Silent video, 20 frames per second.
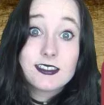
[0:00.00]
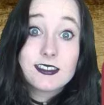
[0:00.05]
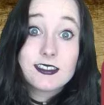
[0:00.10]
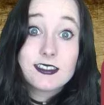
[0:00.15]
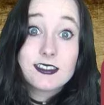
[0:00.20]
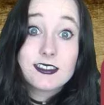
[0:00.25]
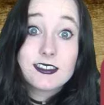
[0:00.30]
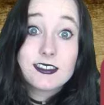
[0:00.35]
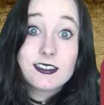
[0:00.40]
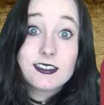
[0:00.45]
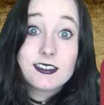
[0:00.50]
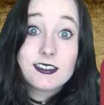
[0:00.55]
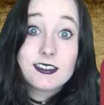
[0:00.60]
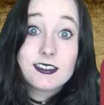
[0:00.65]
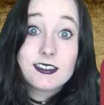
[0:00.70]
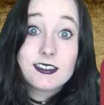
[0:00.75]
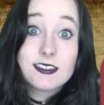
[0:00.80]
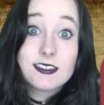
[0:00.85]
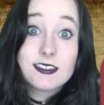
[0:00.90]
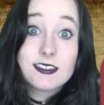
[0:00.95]

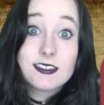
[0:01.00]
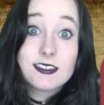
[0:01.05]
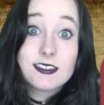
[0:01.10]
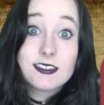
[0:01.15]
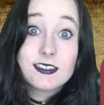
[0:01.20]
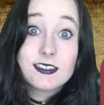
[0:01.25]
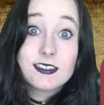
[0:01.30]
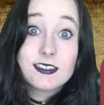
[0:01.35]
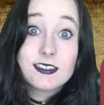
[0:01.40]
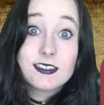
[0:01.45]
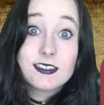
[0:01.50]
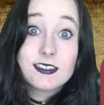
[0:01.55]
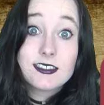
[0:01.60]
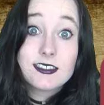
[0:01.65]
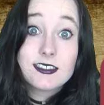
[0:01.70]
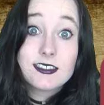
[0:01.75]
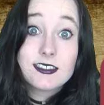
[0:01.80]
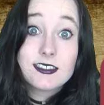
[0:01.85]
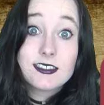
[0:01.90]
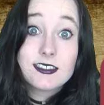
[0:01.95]

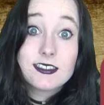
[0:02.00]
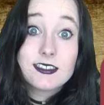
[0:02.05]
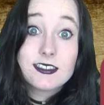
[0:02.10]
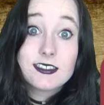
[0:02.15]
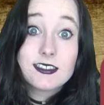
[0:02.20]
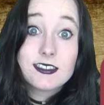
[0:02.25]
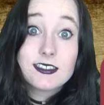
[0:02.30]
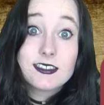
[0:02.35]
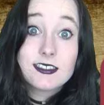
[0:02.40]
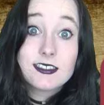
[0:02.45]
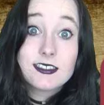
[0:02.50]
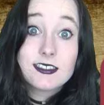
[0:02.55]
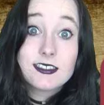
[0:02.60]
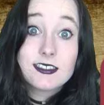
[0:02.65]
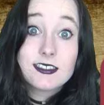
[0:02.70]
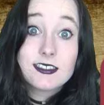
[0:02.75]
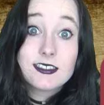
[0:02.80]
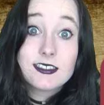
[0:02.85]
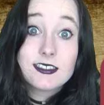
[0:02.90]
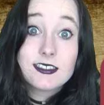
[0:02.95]

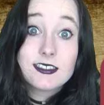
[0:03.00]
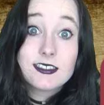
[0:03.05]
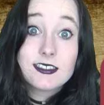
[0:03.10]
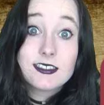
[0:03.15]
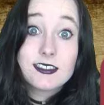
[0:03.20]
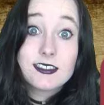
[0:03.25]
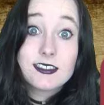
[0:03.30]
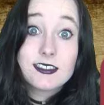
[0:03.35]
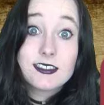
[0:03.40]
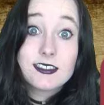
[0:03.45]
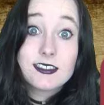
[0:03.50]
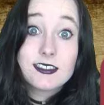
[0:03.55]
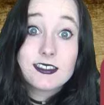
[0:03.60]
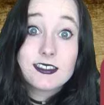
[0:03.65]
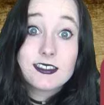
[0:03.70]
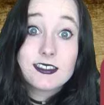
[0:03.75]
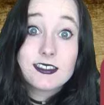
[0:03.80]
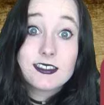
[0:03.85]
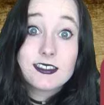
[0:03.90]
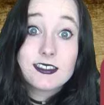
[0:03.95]

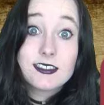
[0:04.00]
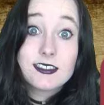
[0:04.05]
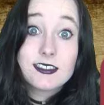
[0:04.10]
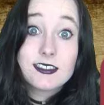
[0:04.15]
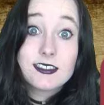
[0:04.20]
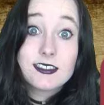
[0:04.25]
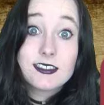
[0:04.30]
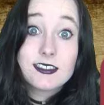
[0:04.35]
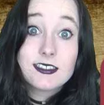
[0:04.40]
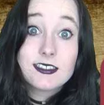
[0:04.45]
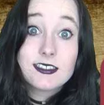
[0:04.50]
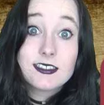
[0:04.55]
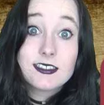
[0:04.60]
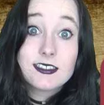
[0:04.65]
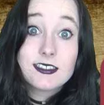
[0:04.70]
[no speech]